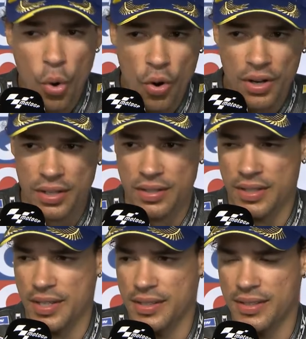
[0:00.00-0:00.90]
to comment on
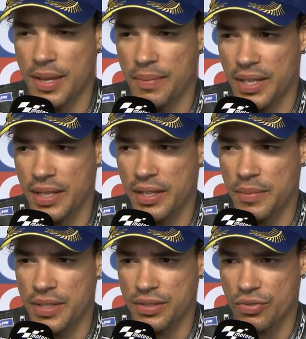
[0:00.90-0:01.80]
equality in
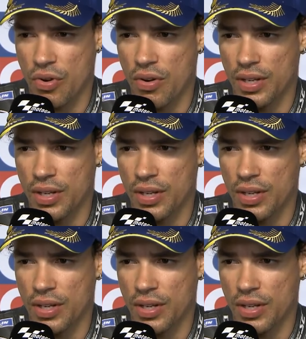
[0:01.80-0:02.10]
2020.